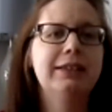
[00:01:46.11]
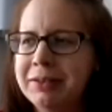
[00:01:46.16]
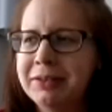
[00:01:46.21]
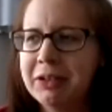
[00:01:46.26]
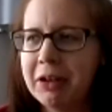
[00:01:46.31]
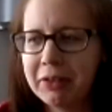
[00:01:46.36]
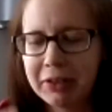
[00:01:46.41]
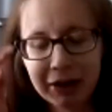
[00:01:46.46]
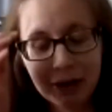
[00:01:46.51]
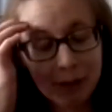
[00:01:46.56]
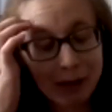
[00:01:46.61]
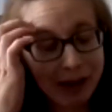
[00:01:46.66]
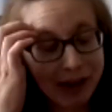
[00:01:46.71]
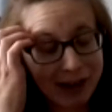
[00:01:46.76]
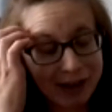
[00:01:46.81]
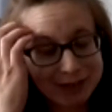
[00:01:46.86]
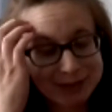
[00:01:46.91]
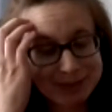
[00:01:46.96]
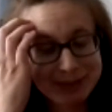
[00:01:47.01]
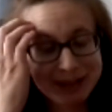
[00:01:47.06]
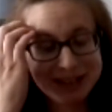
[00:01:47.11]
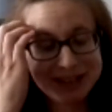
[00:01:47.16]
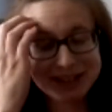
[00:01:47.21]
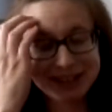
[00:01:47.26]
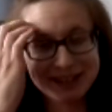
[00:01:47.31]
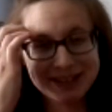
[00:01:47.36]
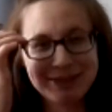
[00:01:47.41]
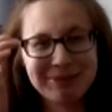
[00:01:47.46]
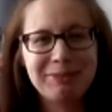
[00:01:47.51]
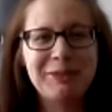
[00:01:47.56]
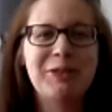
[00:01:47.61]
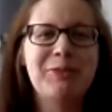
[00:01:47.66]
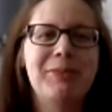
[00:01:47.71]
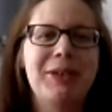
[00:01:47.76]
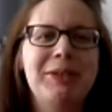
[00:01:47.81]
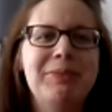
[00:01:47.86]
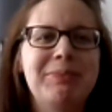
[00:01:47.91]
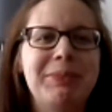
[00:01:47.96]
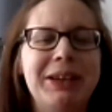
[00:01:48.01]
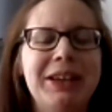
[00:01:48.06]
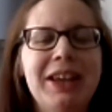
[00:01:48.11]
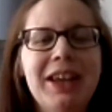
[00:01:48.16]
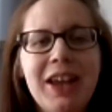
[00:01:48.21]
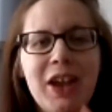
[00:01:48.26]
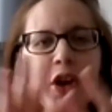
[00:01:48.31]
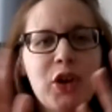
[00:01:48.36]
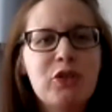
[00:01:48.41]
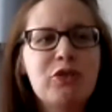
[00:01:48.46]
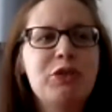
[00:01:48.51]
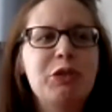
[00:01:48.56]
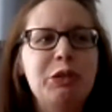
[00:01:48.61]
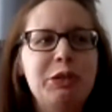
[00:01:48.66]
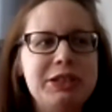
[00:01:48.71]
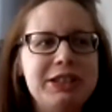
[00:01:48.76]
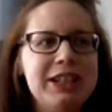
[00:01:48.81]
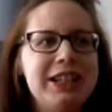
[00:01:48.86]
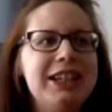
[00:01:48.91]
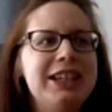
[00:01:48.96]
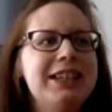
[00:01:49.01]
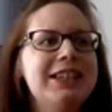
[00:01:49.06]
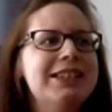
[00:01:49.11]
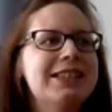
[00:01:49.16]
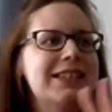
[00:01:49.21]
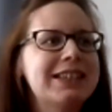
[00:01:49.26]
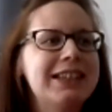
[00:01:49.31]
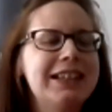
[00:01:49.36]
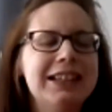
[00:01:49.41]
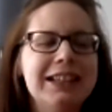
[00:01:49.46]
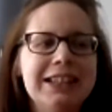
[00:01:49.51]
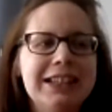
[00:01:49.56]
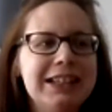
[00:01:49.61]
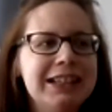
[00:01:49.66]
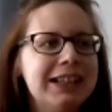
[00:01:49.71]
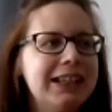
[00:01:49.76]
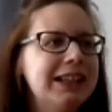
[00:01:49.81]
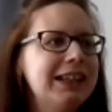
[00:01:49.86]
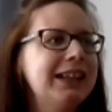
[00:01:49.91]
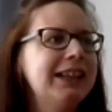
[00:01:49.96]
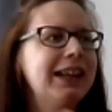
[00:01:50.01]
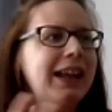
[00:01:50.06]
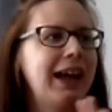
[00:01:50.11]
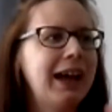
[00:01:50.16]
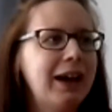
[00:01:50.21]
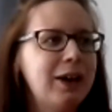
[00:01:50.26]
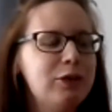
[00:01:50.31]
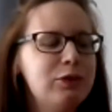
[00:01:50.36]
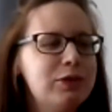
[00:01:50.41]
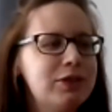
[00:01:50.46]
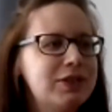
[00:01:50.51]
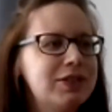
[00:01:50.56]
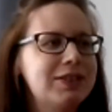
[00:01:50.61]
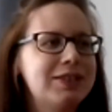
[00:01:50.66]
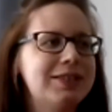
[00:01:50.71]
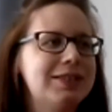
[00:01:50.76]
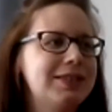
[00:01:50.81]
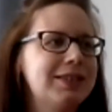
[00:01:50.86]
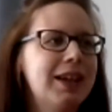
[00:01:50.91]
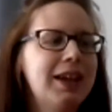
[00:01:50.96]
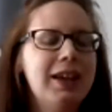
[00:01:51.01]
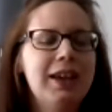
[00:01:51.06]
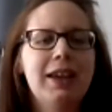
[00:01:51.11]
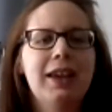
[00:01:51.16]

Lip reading: Not that I have much at the moment, but routines, cleaning, house.